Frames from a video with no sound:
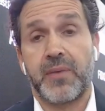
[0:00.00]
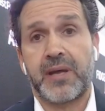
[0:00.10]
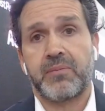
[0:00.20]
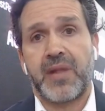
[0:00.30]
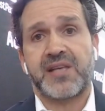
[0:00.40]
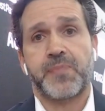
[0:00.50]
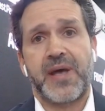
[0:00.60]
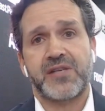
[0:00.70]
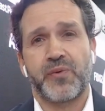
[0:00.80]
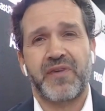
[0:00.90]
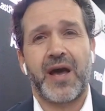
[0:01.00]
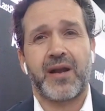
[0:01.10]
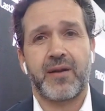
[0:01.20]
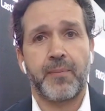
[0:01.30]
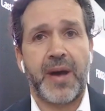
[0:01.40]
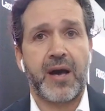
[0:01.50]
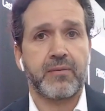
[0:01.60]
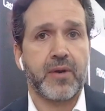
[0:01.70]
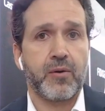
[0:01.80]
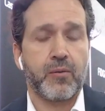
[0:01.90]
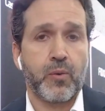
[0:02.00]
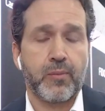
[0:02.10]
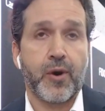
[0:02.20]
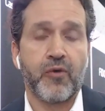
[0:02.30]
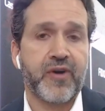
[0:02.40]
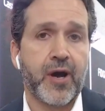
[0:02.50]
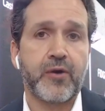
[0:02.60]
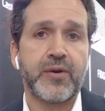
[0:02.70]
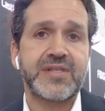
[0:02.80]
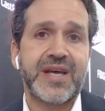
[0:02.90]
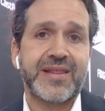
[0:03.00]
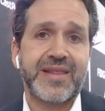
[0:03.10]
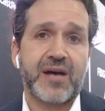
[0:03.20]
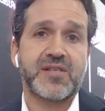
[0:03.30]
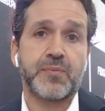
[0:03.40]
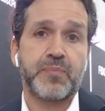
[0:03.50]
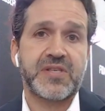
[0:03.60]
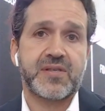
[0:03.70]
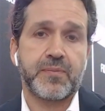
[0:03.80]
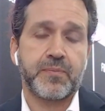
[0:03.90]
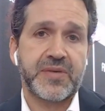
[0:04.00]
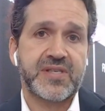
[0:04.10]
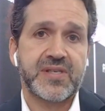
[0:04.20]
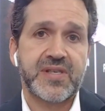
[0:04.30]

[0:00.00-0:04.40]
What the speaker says: at LastPass. We've got about over 110,000 business